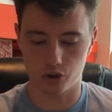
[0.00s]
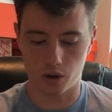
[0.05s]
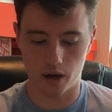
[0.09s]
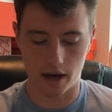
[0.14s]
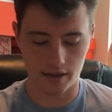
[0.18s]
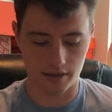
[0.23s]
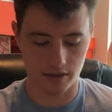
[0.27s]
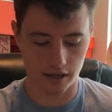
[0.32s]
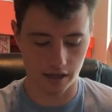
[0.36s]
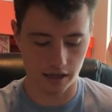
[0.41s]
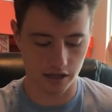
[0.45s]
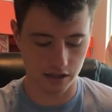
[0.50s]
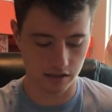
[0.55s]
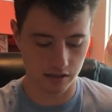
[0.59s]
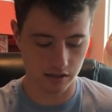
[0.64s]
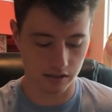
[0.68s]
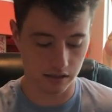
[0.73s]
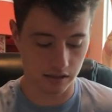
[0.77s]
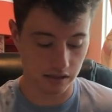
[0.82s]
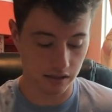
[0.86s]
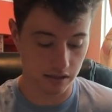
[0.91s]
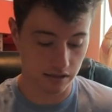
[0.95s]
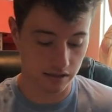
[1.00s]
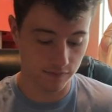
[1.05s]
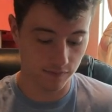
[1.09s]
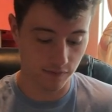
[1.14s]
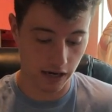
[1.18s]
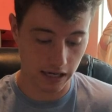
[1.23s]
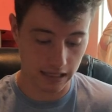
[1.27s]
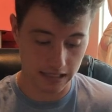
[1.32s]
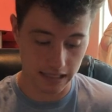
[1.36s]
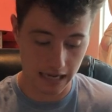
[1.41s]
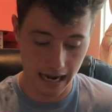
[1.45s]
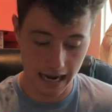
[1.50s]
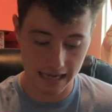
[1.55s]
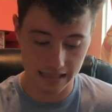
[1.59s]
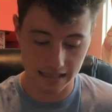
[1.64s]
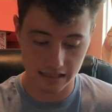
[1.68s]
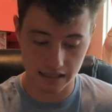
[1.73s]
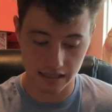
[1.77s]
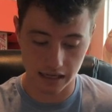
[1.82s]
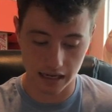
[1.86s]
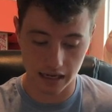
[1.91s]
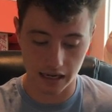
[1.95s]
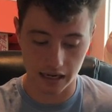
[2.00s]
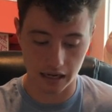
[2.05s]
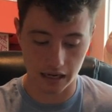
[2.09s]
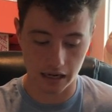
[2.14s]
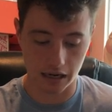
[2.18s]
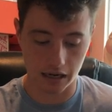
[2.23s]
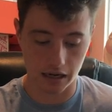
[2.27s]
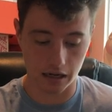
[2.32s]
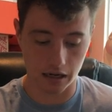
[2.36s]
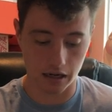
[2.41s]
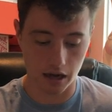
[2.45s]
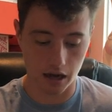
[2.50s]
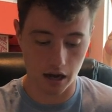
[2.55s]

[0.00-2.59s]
I think it is fantastic and